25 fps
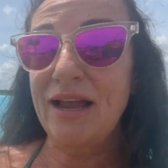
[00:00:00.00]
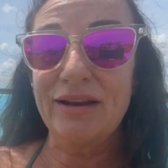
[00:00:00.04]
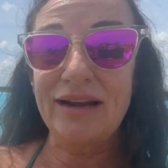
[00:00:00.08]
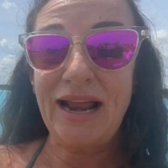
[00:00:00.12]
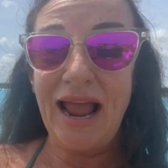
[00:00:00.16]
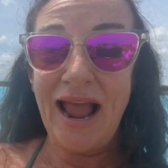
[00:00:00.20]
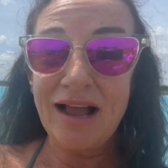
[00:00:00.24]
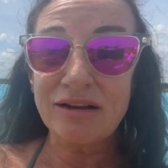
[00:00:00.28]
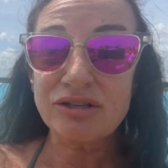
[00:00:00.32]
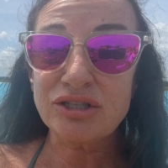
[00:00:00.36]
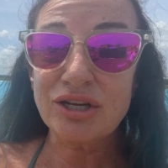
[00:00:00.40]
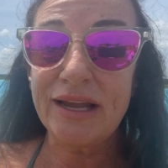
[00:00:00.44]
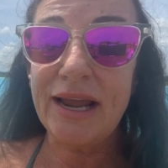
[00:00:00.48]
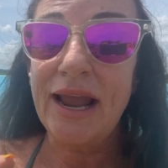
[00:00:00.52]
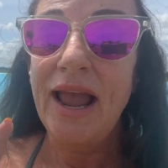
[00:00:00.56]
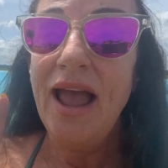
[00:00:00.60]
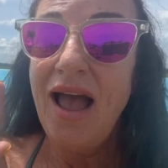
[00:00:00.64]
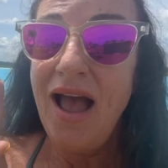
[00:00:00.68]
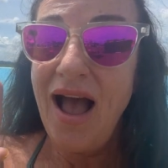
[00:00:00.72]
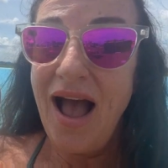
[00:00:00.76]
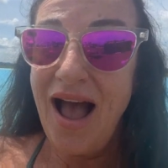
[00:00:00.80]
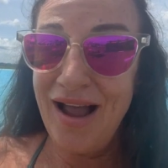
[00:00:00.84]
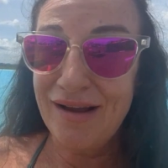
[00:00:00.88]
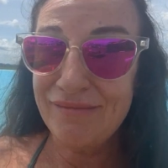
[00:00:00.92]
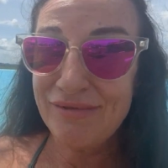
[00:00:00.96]
And actually,
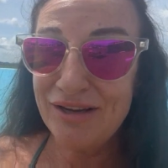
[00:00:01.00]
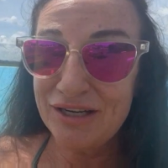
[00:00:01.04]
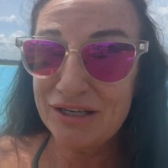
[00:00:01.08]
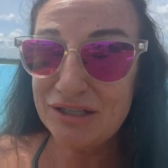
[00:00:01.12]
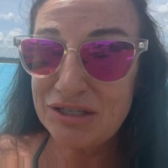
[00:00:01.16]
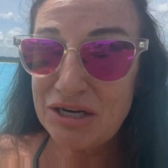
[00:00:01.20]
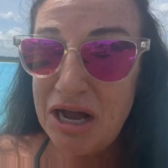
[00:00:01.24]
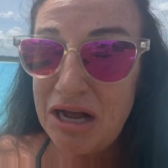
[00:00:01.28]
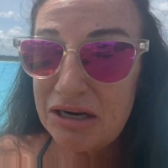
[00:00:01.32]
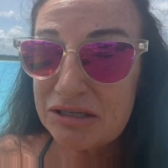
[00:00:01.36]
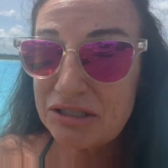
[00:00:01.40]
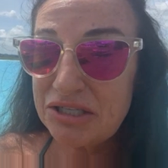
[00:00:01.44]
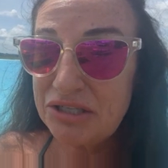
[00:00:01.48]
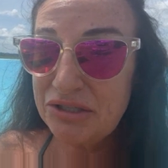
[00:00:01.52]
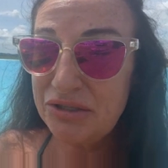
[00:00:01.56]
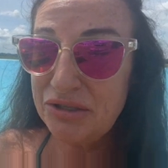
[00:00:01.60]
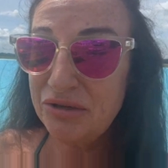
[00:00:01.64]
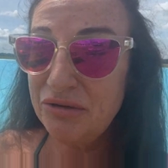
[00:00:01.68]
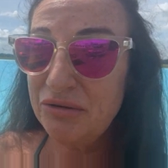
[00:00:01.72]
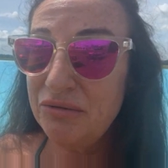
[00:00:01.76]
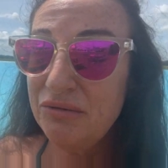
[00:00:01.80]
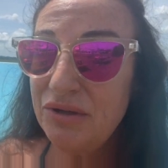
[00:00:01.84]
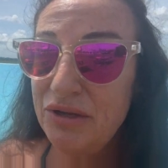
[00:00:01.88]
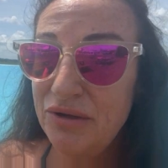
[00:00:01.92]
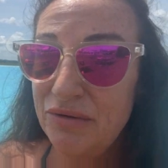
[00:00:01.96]
I'm going to talk
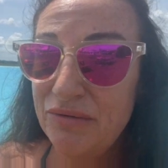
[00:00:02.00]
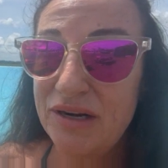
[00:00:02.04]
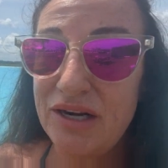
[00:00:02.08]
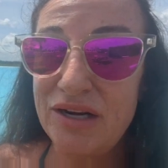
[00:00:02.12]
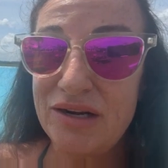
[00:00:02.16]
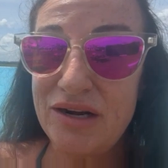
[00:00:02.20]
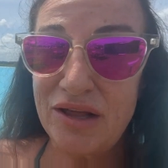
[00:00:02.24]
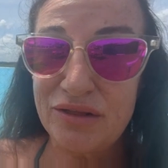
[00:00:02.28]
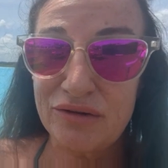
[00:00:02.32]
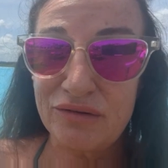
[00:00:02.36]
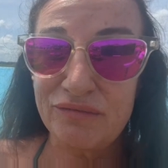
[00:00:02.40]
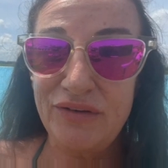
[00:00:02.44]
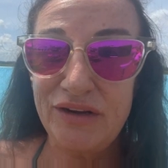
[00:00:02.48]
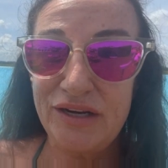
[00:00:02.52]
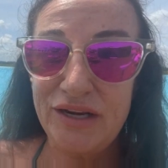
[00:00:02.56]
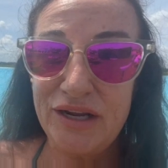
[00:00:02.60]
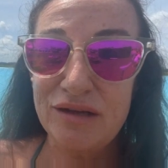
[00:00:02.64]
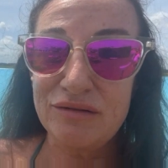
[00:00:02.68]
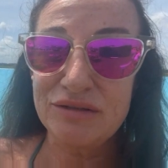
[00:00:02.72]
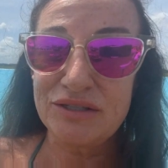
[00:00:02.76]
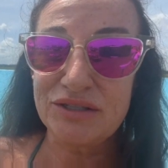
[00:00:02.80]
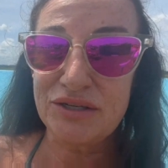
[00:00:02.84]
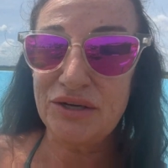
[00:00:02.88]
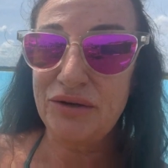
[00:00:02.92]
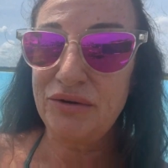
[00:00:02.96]
to you in another video
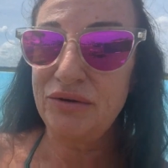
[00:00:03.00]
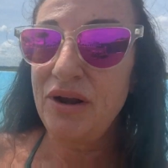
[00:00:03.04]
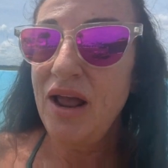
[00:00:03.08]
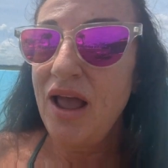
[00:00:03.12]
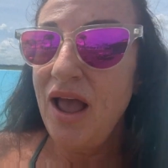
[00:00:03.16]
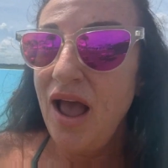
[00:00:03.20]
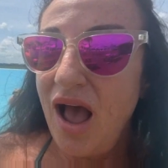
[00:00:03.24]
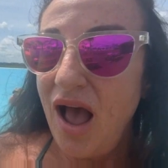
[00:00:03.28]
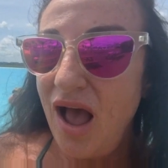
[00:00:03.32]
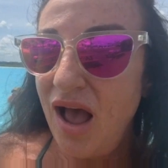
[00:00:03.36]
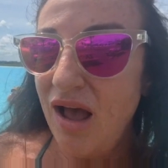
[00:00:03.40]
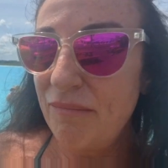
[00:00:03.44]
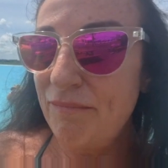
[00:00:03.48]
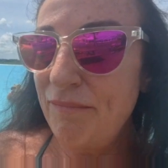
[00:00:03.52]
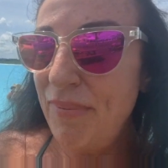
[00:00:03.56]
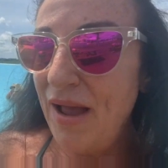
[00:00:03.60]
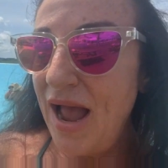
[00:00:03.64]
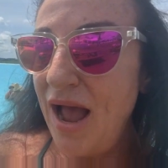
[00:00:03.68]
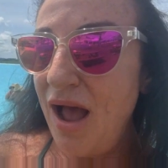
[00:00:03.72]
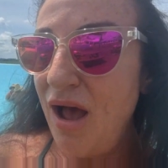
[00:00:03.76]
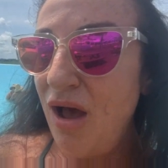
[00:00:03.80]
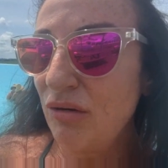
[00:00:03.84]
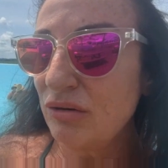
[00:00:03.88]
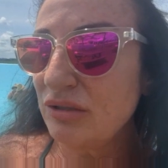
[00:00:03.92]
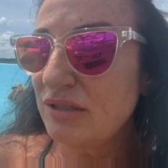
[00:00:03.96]
soon
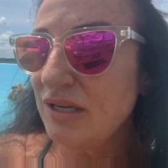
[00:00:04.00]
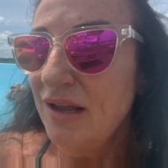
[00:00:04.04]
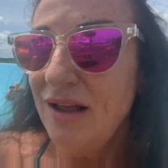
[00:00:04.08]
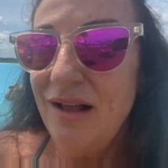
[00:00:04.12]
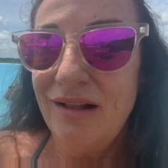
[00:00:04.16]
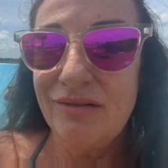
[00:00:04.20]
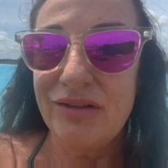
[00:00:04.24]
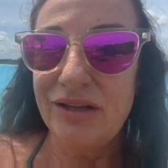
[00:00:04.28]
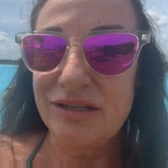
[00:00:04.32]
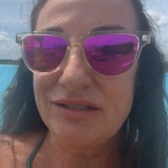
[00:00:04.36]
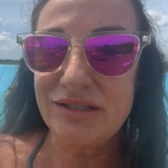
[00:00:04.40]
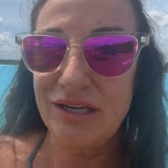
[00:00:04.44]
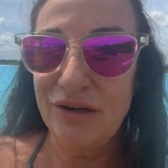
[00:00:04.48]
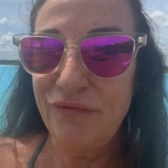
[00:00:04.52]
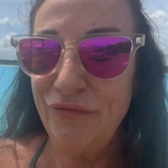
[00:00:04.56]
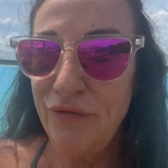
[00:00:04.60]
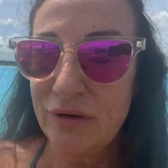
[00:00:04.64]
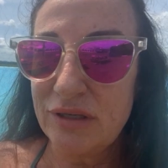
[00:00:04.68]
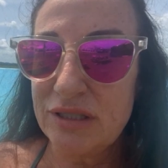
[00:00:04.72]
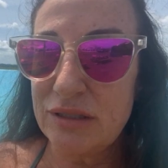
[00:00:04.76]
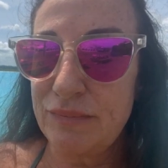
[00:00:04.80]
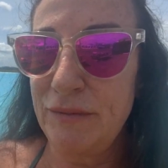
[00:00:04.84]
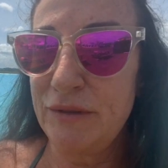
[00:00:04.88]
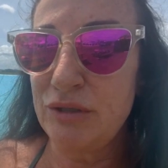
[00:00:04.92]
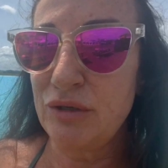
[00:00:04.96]
about the
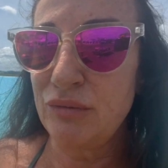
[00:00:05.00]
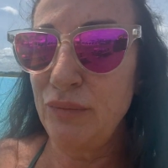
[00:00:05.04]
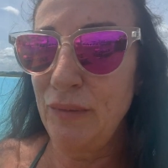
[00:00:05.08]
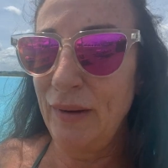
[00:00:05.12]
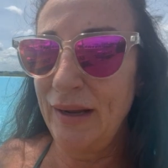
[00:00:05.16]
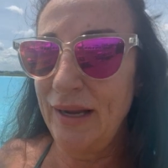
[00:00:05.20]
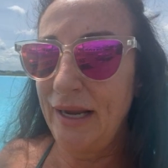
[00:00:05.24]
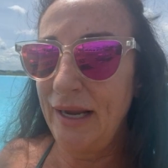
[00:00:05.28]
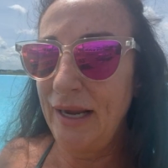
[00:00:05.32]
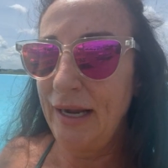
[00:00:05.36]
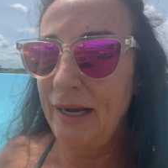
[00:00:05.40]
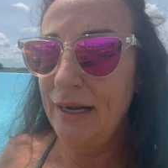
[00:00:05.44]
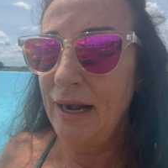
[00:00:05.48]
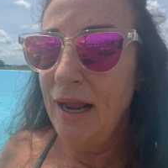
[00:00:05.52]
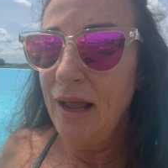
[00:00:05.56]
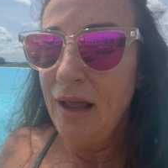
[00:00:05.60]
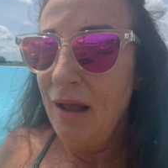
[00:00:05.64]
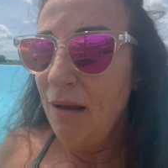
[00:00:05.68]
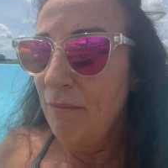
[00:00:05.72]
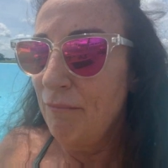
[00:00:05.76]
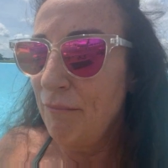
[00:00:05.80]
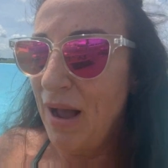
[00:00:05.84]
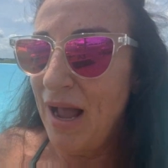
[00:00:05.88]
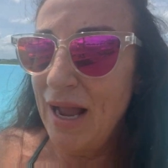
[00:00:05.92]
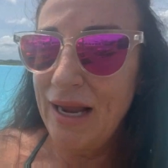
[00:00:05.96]
difference between
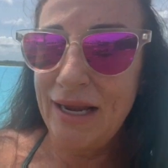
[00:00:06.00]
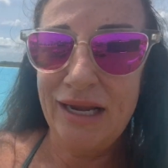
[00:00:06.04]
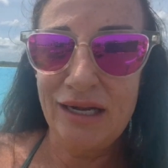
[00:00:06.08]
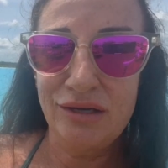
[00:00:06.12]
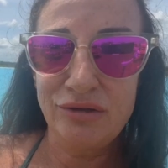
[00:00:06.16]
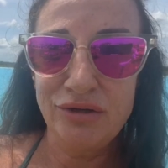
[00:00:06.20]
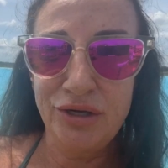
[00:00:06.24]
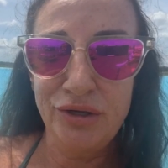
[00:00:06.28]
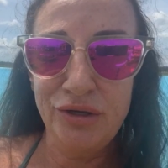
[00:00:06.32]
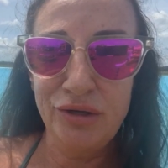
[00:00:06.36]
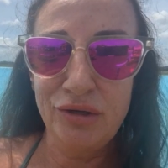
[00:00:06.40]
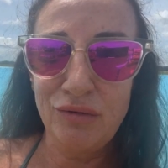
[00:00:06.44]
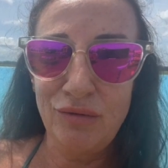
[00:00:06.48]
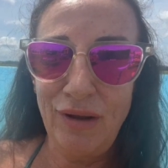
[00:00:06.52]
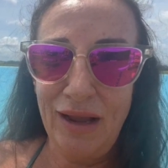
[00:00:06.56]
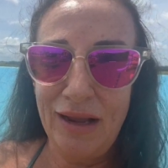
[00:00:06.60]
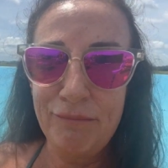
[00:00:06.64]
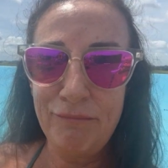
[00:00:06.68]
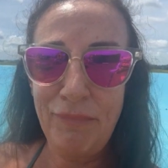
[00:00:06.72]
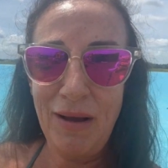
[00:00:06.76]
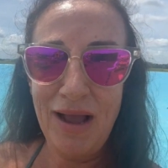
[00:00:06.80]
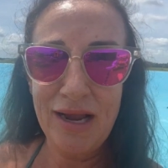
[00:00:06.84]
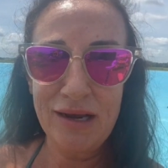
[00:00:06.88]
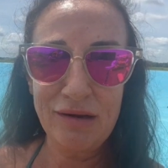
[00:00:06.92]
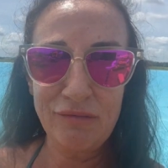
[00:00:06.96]
buying new and
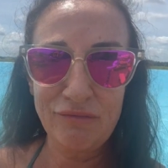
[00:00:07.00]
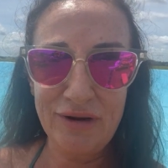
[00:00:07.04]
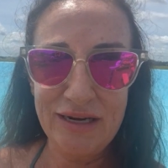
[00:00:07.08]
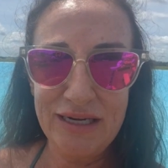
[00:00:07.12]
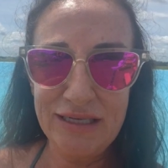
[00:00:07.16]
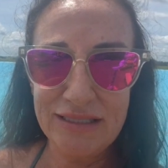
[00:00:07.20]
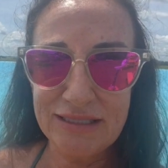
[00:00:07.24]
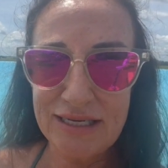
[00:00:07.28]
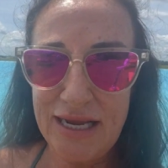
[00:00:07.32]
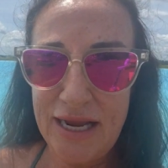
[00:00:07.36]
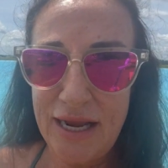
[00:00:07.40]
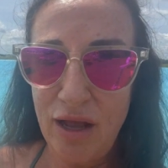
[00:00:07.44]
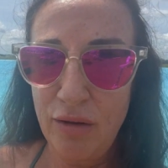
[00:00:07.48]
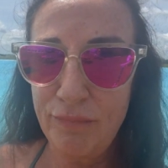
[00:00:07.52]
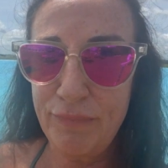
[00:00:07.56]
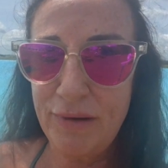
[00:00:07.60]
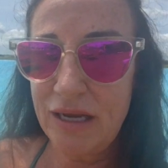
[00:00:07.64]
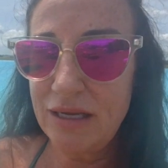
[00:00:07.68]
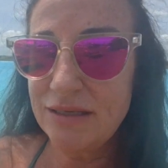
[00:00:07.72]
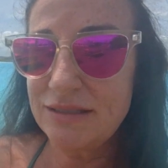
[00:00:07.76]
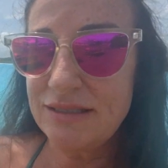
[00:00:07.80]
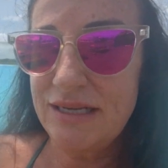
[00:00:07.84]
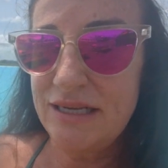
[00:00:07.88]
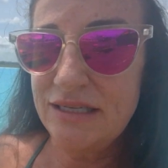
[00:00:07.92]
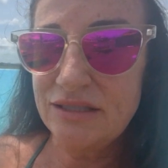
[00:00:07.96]
buying resale,
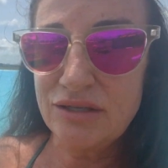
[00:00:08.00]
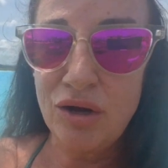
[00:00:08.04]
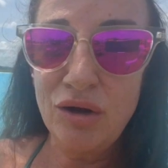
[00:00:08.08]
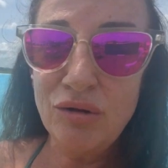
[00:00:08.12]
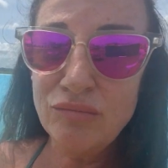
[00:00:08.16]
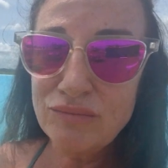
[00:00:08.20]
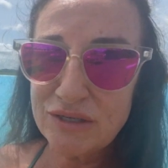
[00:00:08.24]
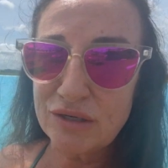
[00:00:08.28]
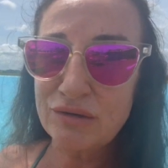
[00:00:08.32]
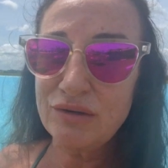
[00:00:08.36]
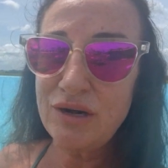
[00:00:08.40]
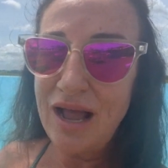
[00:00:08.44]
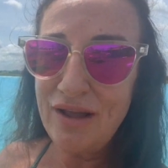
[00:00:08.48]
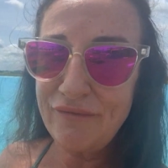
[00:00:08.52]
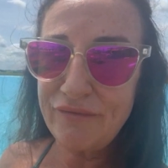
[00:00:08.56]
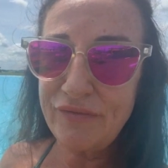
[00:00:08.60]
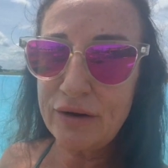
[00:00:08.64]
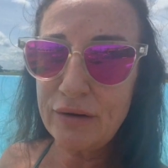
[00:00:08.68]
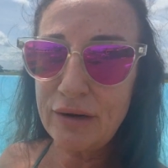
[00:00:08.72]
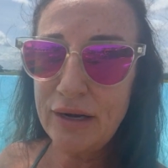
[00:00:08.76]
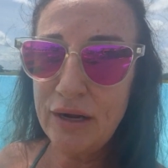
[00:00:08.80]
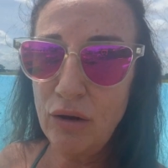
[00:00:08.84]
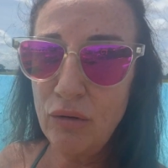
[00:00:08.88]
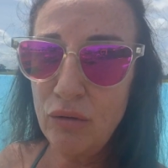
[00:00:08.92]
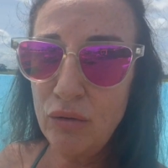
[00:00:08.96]
because these homes are not
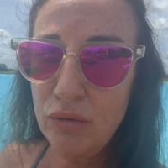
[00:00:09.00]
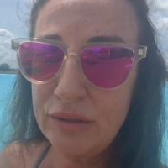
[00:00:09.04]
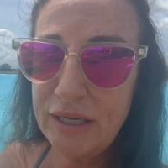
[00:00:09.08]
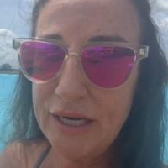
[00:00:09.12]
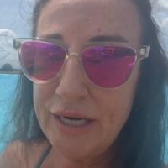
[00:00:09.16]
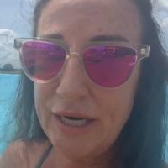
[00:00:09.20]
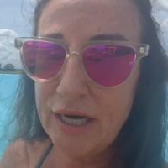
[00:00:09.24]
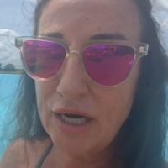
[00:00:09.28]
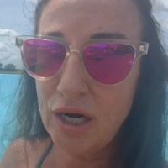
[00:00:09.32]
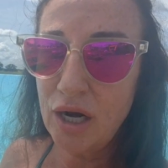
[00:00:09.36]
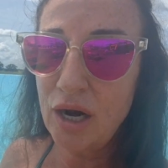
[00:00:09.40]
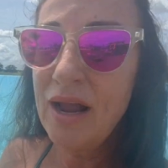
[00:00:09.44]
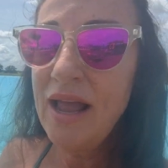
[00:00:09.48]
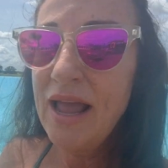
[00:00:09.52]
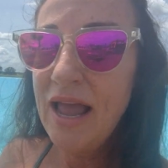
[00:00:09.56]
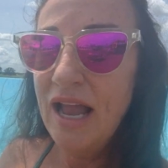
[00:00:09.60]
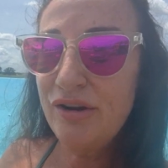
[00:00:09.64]
very old here,